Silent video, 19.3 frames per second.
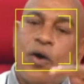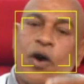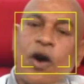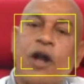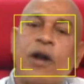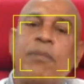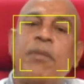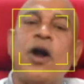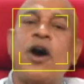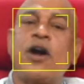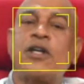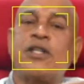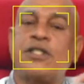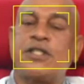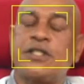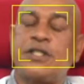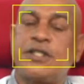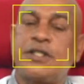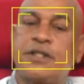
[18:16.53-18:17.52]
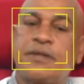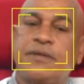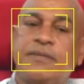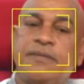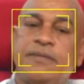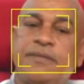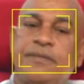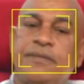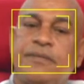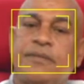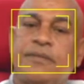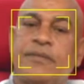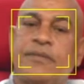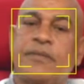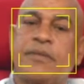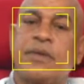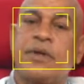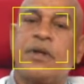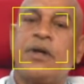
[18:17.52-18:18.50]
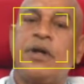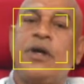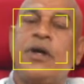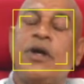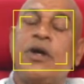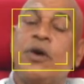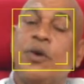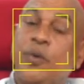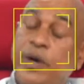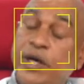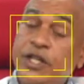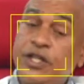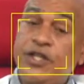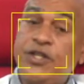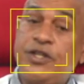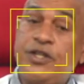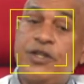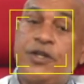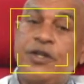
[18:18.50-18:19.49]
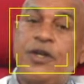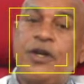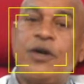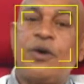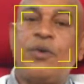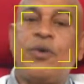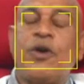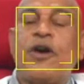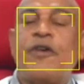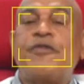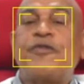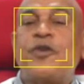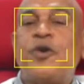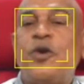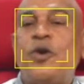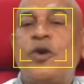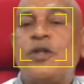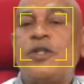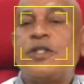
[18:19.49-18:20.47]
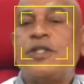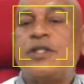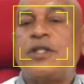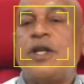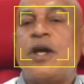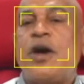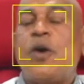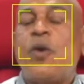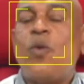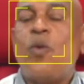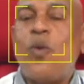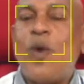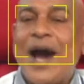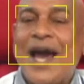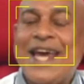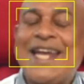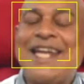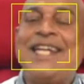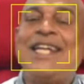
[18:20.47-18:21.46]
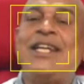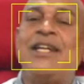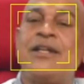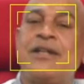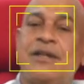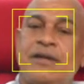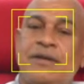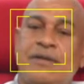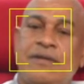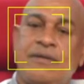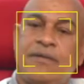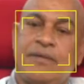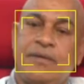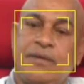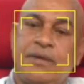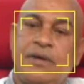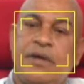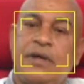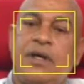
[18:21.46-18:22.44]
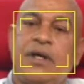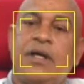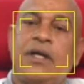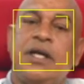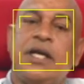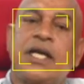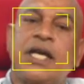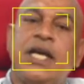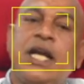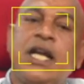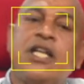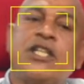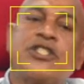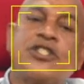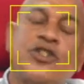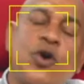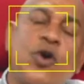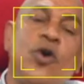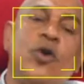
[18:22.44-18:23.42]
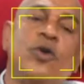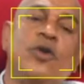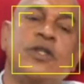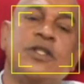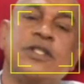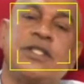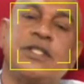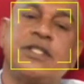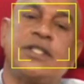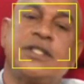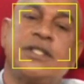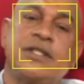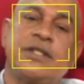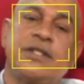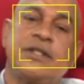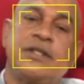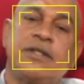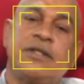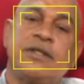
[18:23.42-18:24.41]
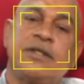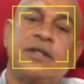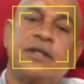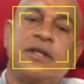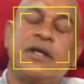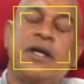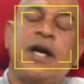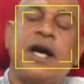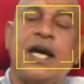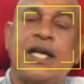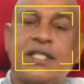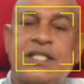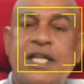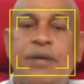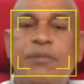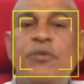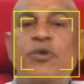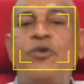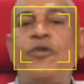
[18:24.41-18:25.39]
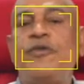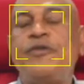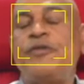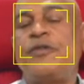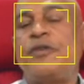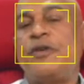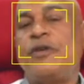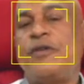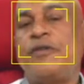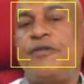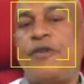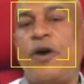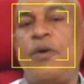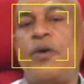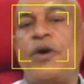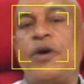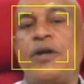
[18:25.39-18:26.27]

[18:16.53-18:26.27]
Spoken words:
blocks, which would of course widen the kill zones as they move forward.